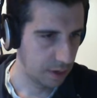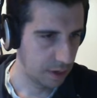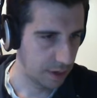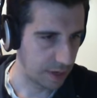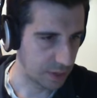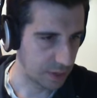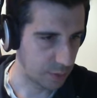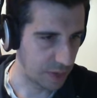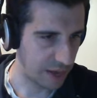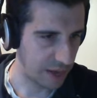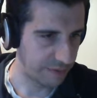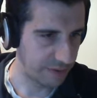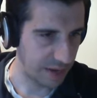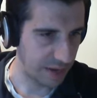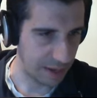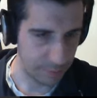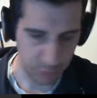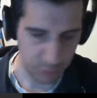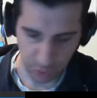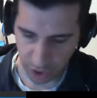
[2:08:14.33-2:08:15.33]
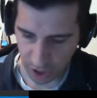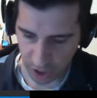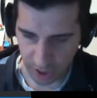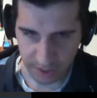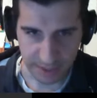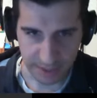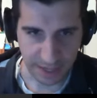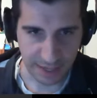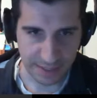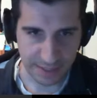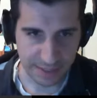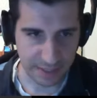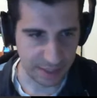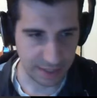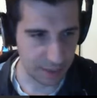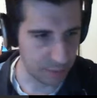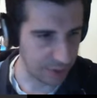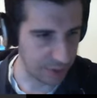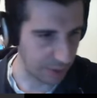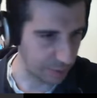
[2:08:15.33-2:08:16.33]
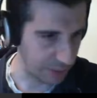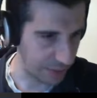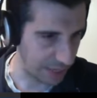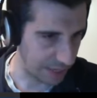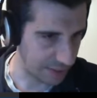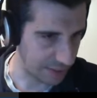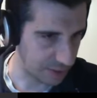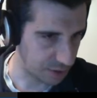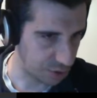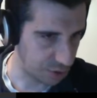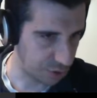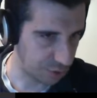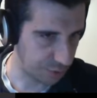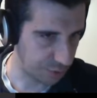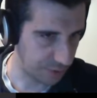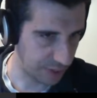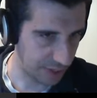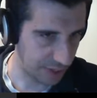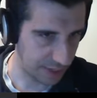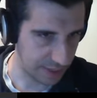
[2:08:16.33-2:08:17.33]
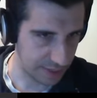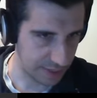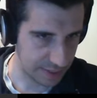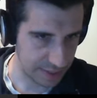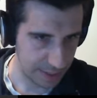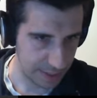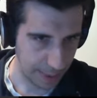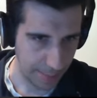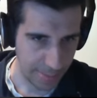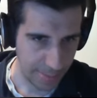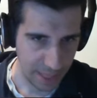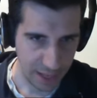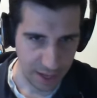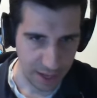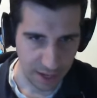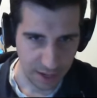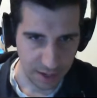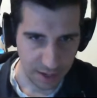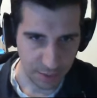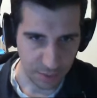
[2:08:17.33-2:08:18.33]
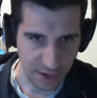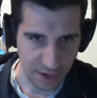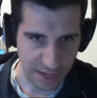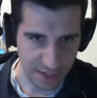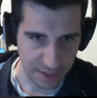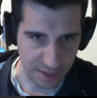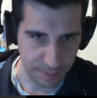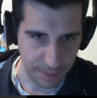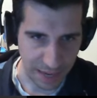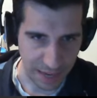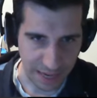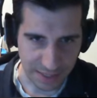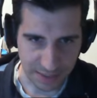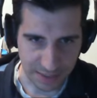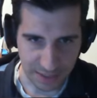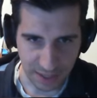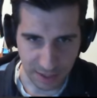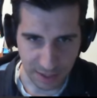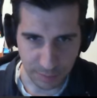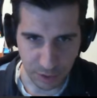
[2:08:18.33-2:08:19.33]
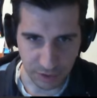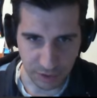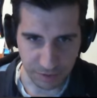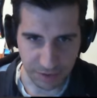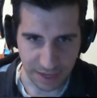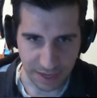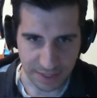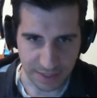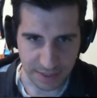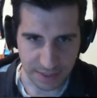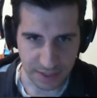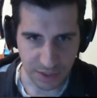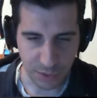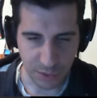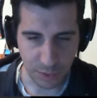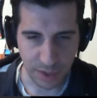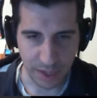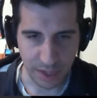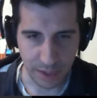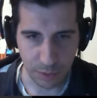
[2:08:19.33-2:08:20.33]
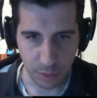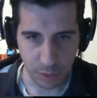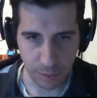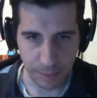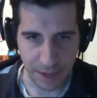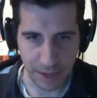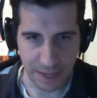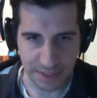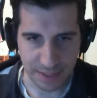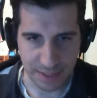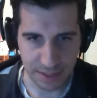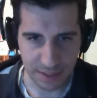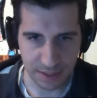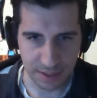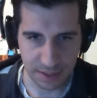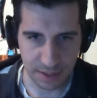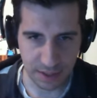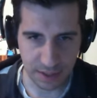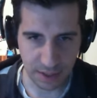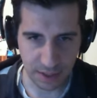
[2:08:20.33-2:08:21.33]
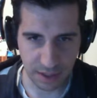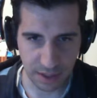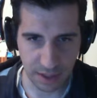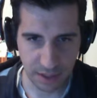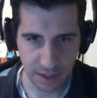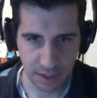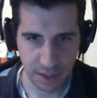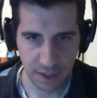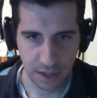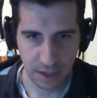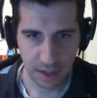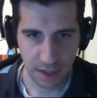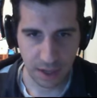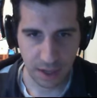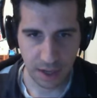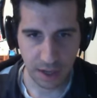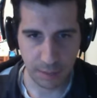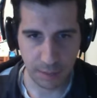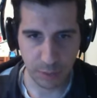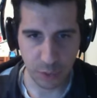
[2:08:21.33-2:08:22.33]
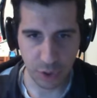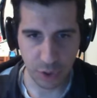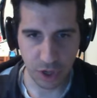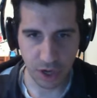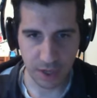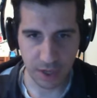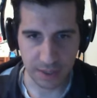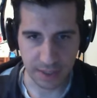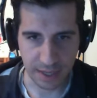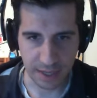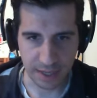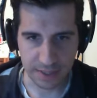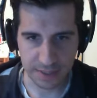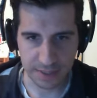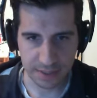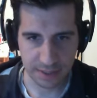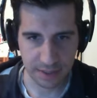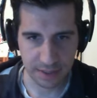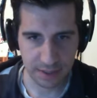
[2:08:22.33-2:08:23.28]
So we have an MU context, and then what I would like to do is, rather than pass the MU events this way, we'll pass it the MU context